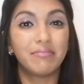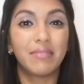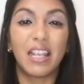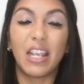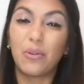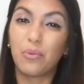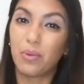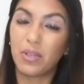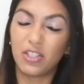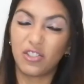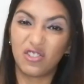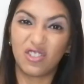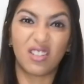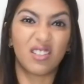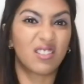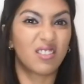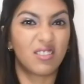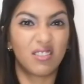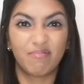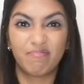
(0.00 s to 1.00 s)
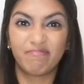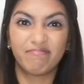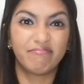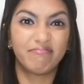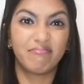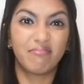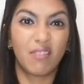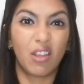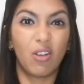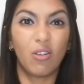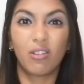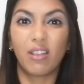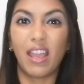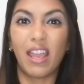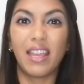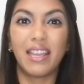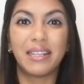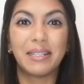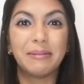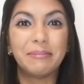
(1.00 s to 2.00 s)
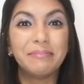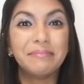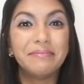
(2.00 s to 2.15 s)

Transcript: It was just okay.